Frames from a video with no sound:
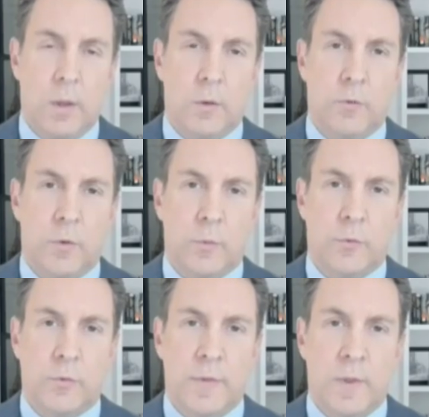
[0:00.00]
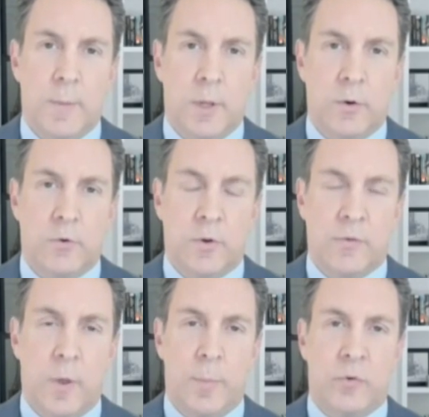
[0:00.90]
So Cynthia Miller-Idriss,
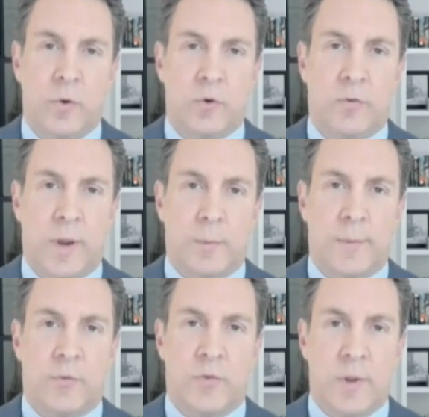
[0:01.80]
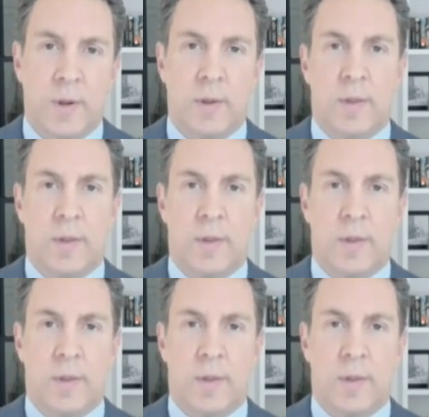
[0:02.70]
help us understand, we've seen